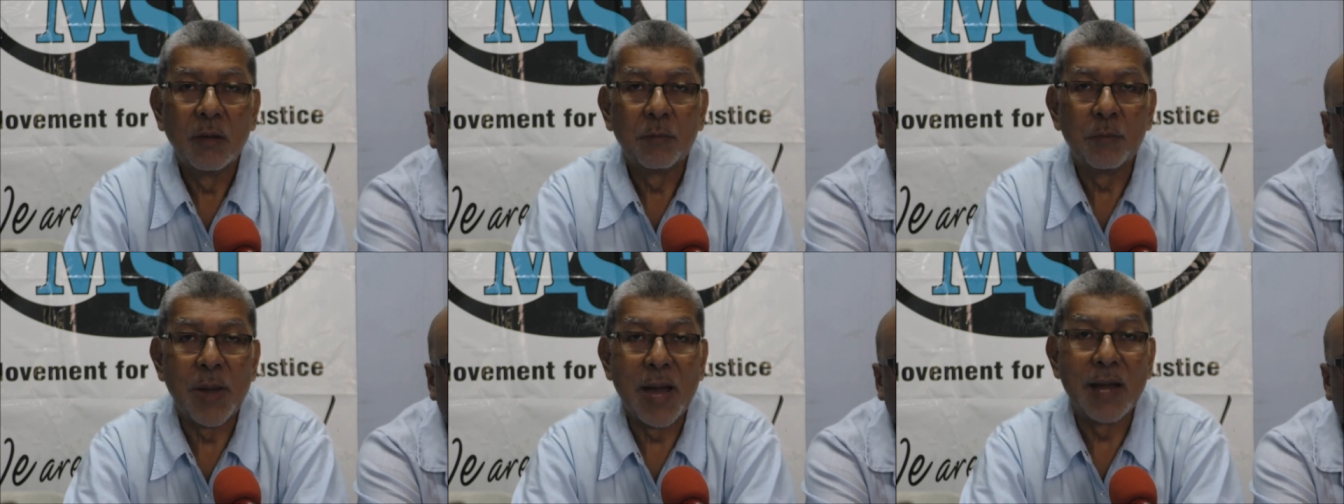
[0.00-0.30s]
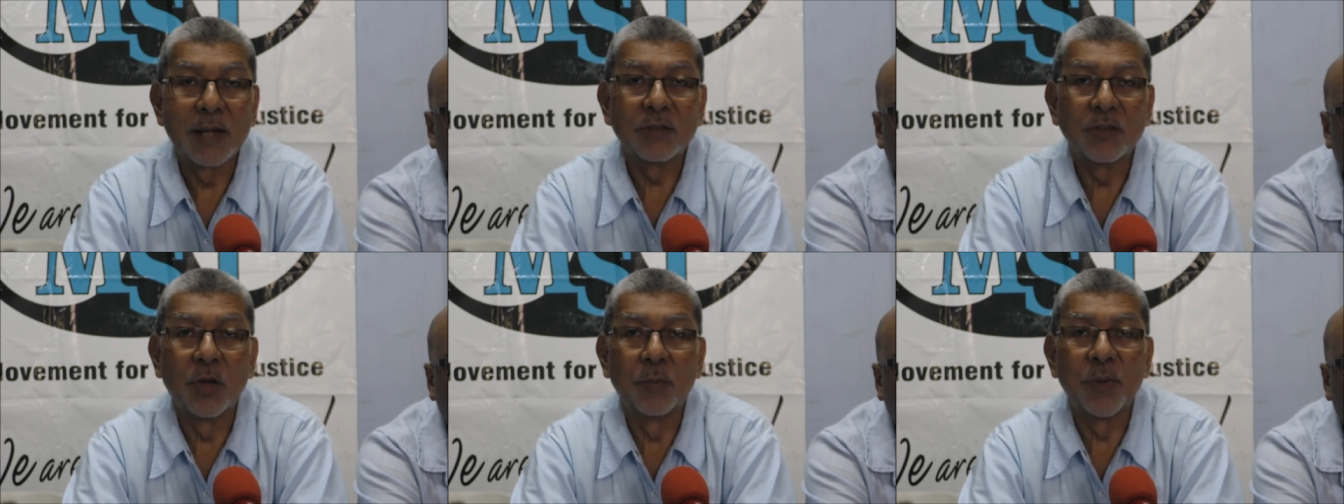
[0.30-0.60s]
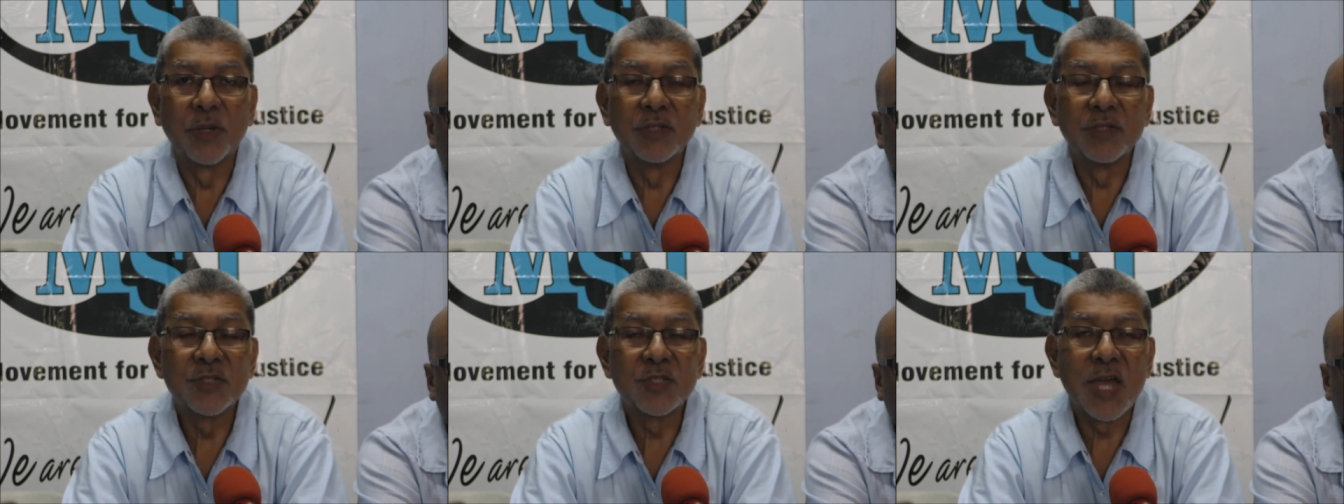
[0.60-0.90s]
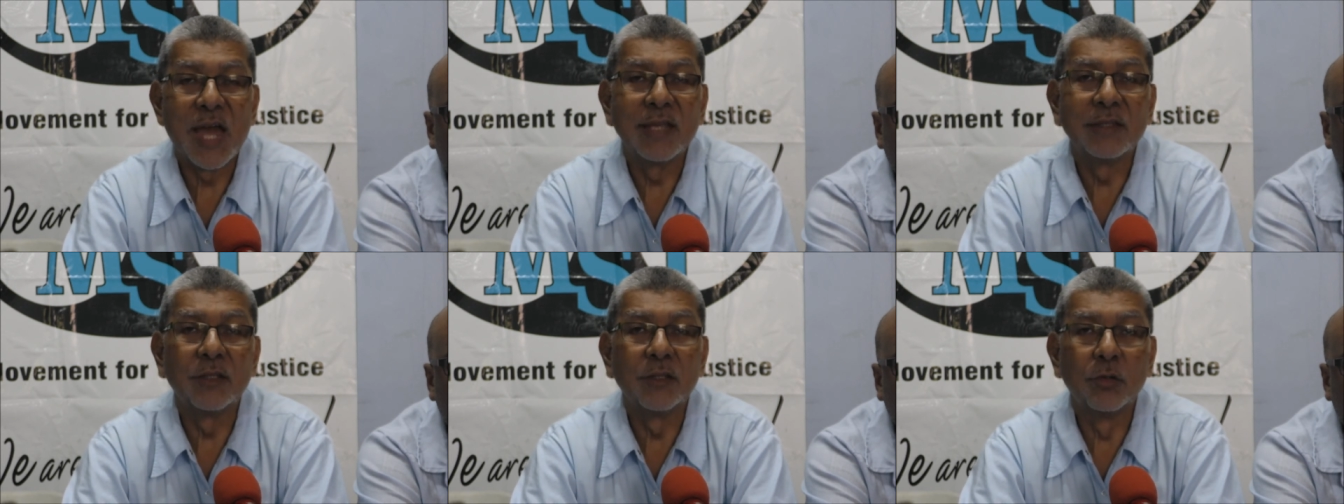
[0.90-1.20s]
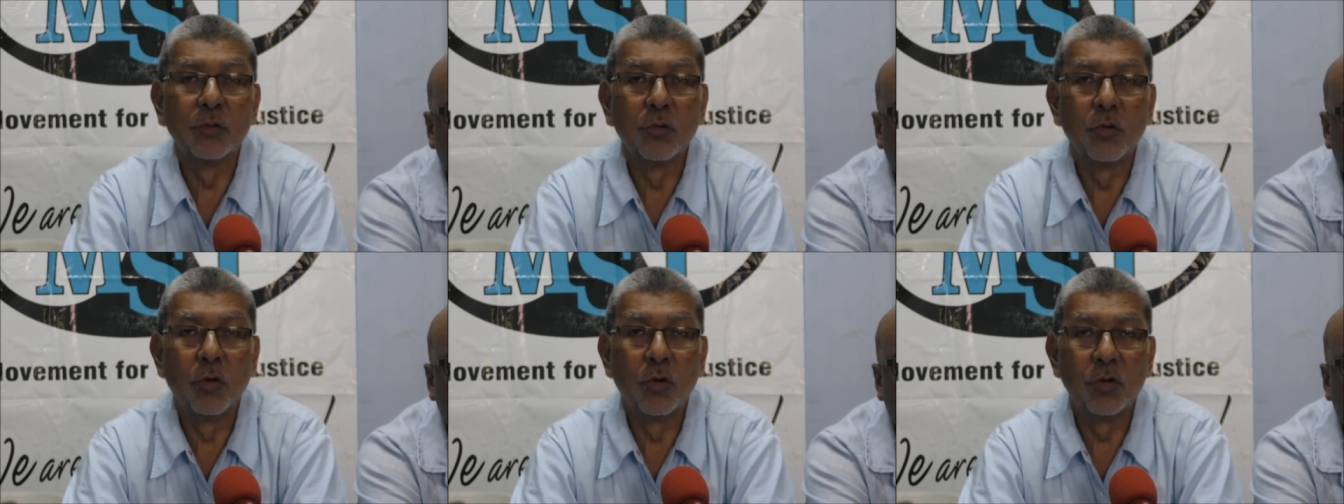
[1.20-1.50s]
parked up on the side of
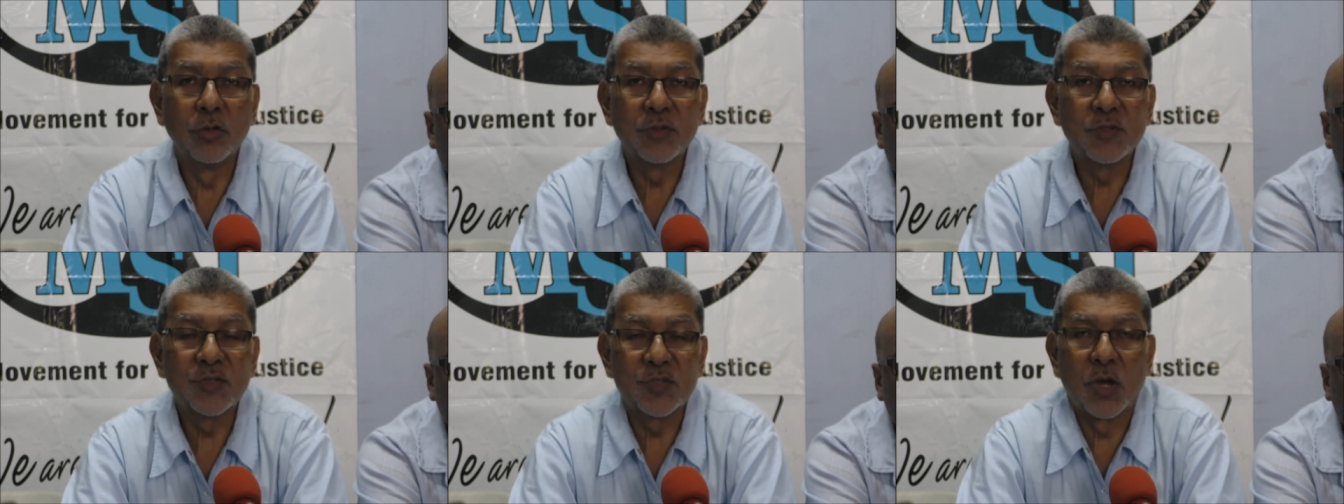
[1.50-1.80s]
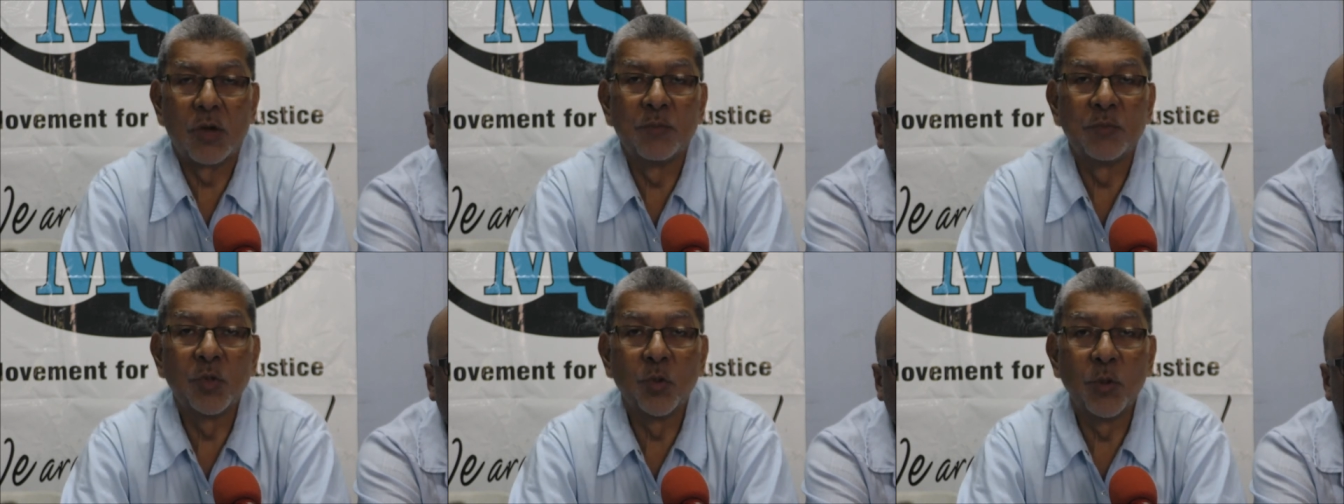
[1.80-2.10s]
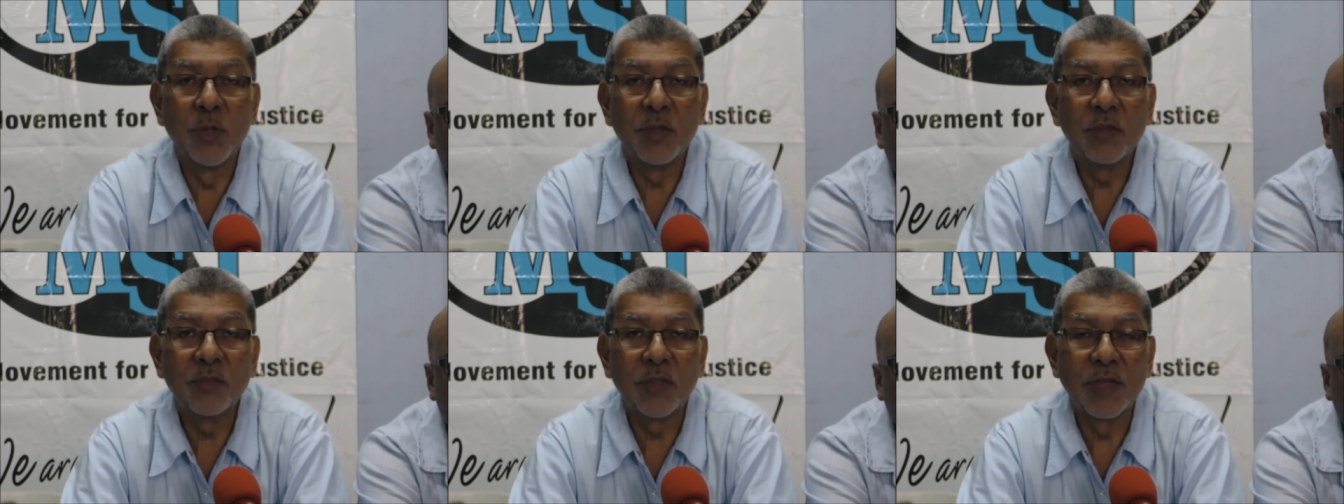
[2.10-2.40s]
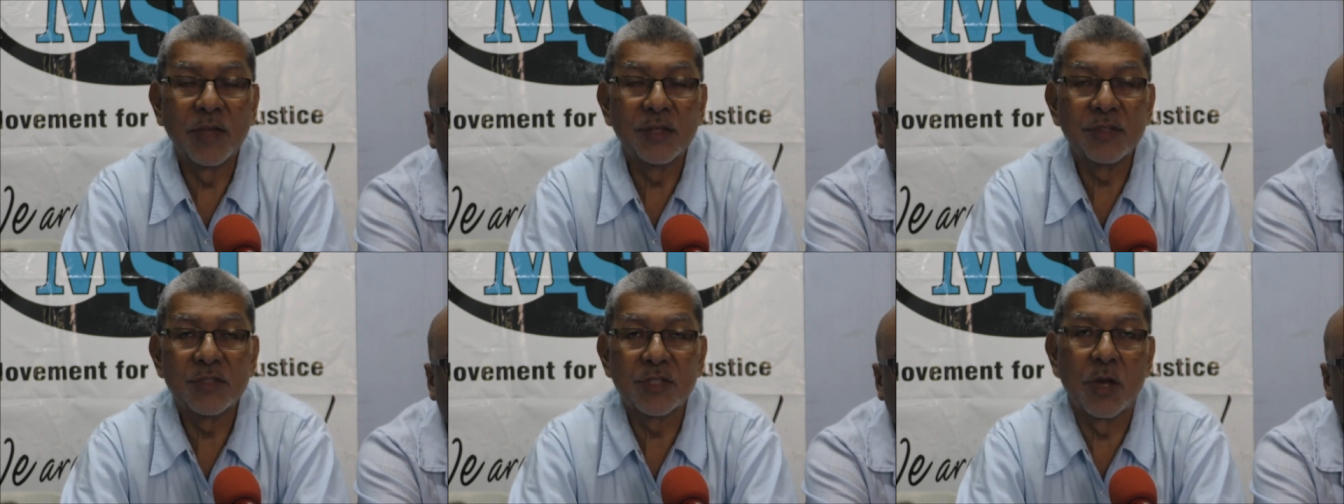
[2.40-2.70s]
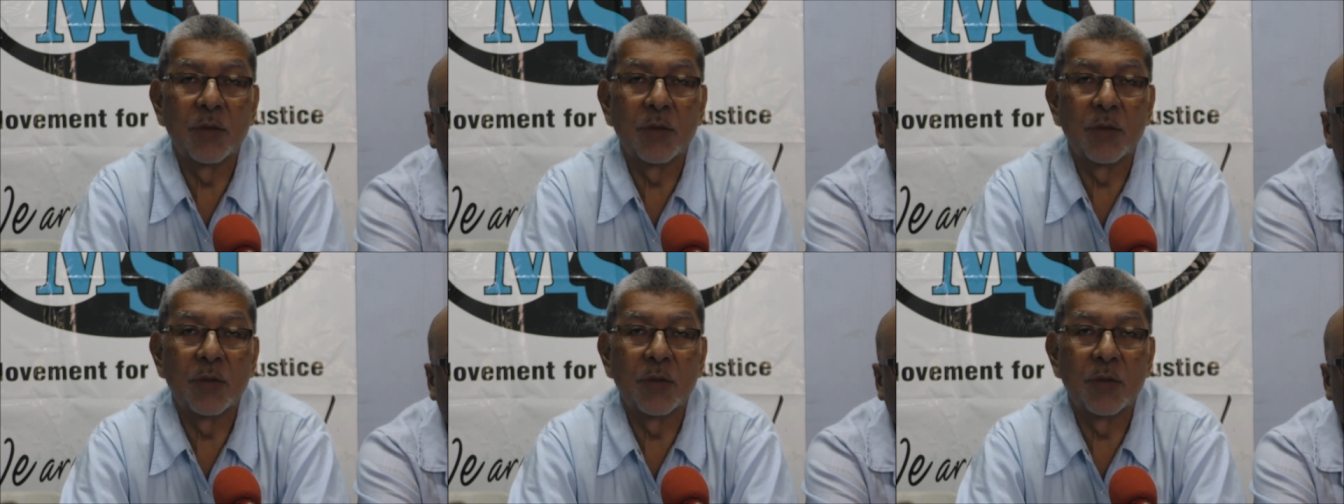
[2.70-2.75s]
the road, some doing things,